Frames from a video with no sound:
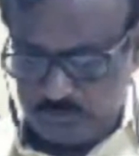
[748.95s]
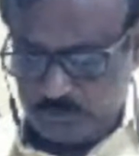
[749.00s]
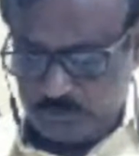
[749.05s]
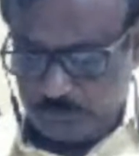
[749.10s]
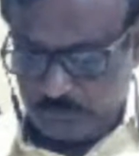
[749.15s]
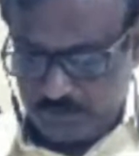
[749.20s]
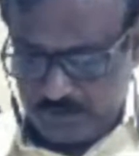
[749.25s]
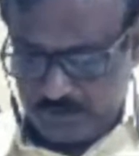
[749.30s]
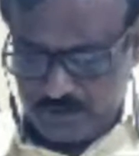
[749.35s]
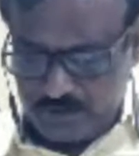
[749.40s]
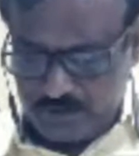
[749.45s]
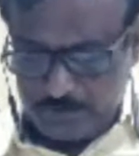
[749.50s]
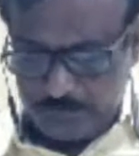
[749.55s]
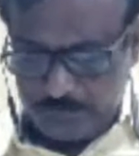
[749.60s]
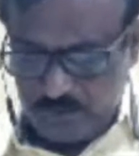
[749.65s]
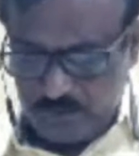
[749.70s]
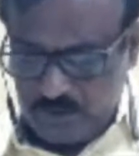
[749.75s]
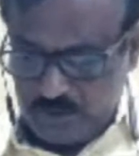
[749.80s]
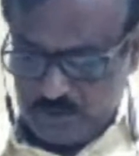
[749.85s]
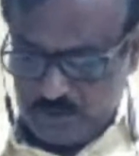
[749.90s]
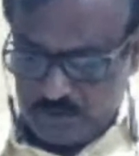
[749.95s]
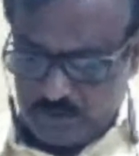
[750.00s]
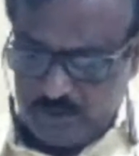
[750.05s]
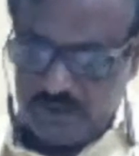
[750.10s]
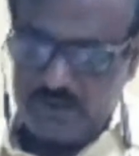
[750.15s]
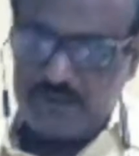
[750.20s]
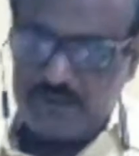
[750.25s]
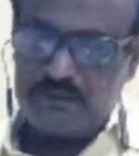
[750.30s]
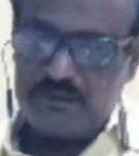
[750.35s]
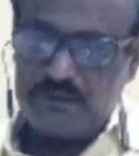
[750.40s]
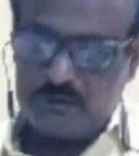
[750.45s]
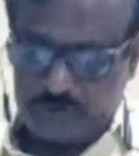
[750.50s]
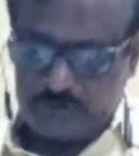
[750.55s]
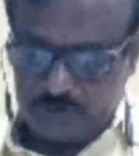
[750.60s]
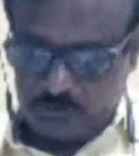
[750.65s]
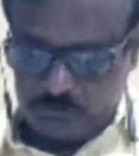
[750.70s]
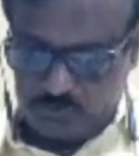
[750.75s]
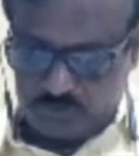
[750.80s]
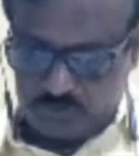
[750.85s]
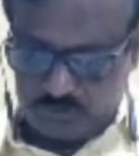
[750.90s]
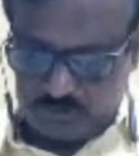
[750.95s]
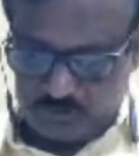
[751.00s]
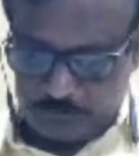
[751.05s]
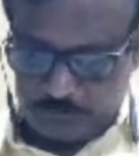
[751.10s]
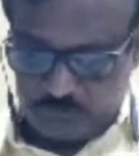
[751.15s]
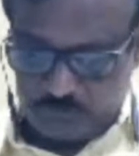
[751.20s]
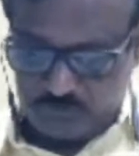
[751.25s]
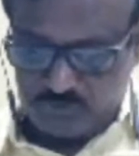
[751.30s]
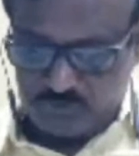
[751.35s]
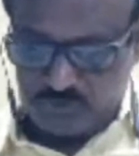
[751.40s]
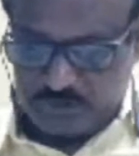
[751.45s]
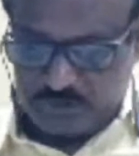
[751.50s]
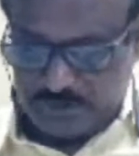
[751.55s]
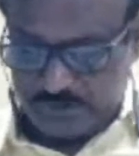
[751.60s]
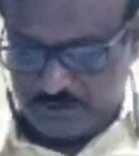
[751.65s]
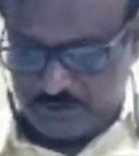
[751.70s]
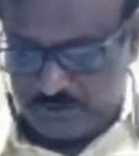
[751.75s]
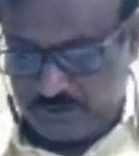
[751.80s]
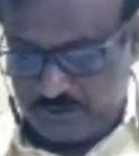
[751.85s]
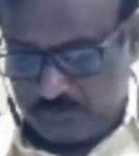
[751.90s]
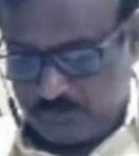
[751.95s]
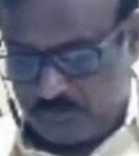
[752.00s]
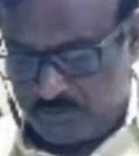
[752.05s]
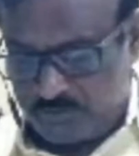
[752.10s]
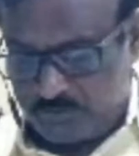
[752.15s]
for arrest, and in the requisition the person arrested must be